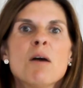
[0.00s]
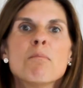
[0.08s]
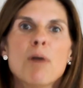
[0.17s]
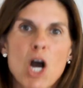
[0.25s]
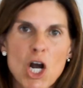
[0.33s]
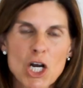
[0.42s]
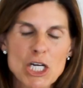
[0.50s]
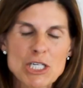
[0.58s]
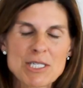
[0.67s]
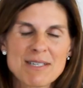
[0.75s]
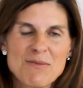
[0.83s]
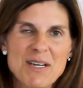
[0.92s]

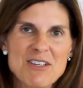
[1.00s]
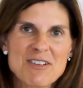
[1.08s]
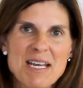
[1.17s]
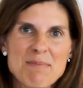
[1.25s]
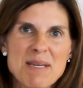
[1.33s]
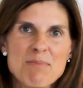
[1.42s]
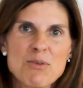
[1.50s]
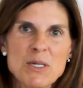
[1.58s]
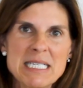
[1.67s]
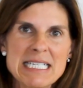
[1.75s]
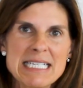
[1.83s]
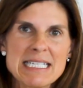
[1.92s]
bars, whether that be
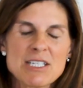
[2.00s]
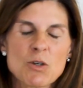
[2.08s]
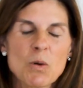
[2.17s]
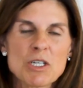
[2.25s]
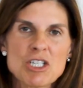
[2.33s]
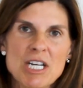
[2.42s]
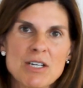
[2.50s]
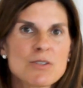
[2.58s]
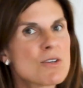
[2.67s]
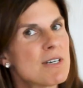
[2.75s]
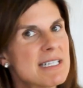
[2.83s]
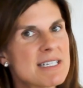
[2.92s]
prisons or
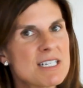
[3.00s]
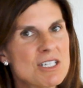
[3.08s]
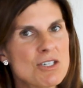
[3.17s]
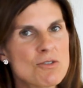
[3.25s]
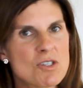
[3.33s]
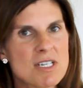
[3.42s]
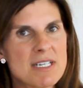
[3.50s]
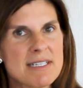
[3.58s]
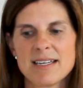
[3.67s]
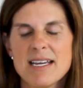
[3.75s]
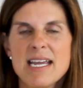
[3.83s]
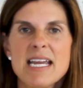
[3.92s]
jails or institutions.